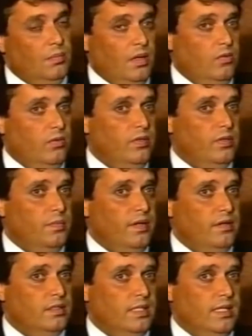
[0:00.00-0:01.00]
Amaury
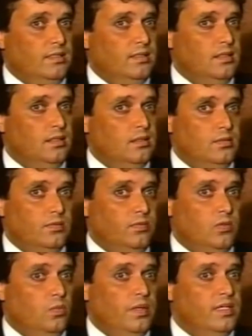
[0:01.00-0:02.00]
Rivera's case is,
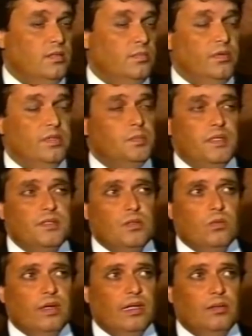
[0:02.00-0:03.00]
to me, is a very
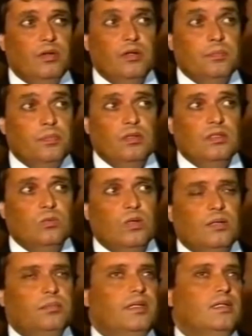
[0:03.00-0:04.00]
special one and a very important
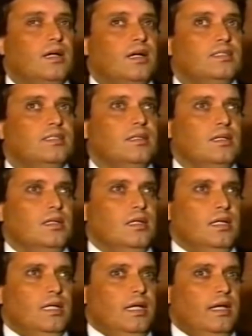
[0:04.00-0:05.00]
one, because
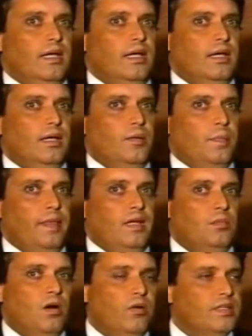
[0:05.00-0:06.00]
in
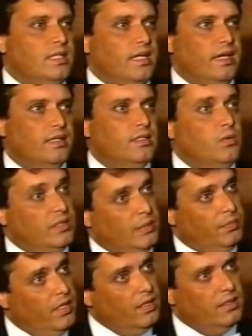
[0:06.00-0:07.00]
Amaury's case, he was
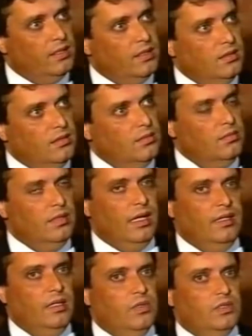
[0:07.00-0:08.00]
abducted
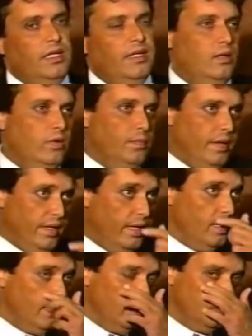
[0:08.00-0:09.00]
and he was taken away by
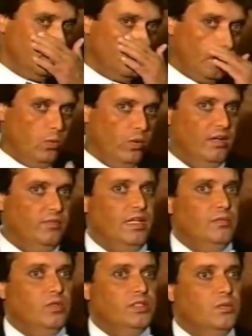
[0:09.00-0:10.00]
aliens. One of
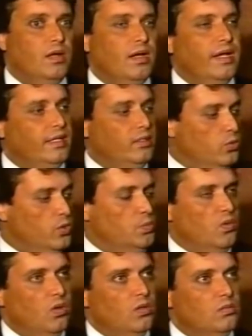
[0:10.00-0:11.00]
them was human-like, and 2
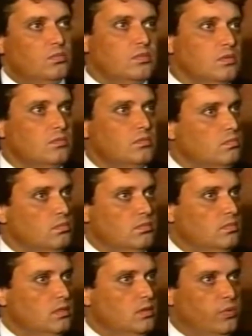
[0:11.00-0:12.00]
small
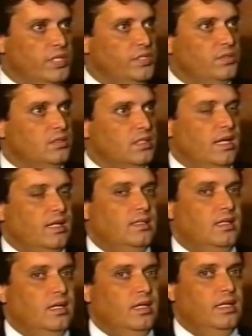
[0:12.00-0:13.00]
creatures
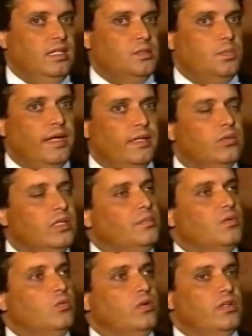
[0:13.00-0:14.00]
that they explained to
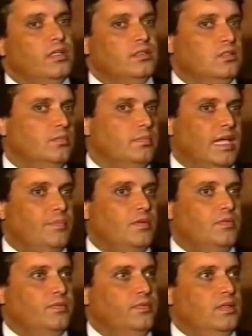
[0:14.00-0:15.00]
him were some type
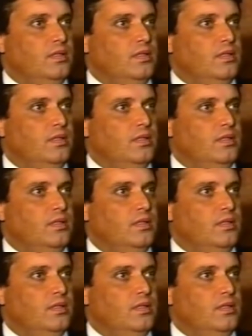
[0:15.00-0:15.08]
of